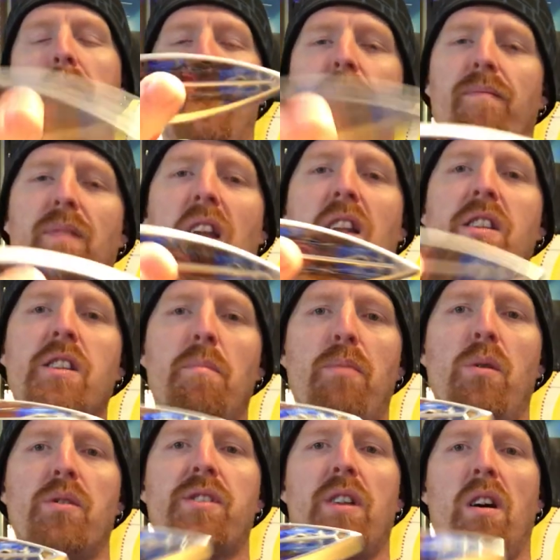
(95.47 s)
but it's
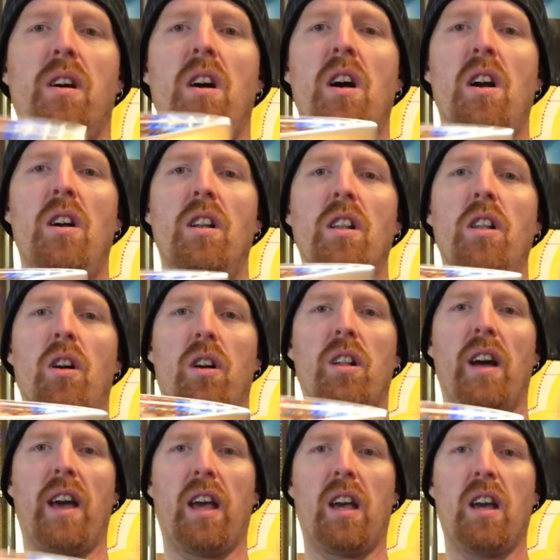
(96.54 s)
supposed to look
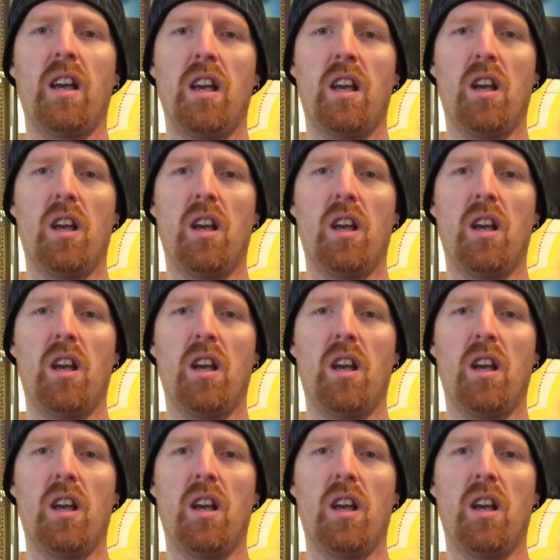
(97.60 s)
like,